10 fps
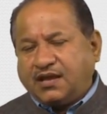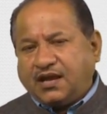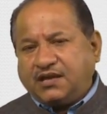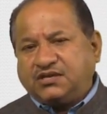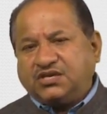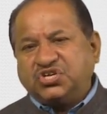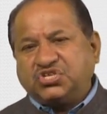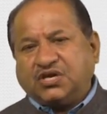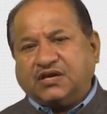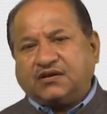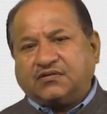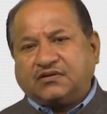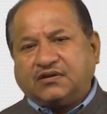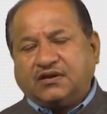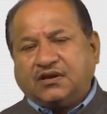And teacher,
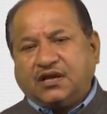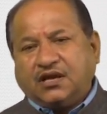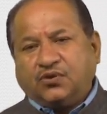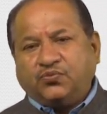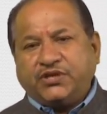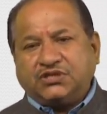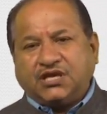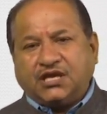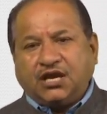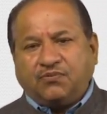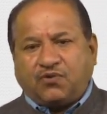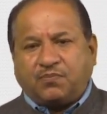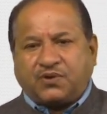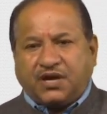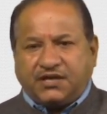with the help
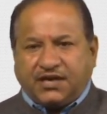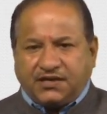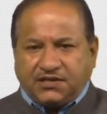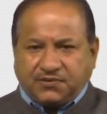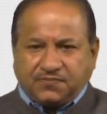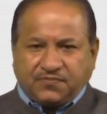of content,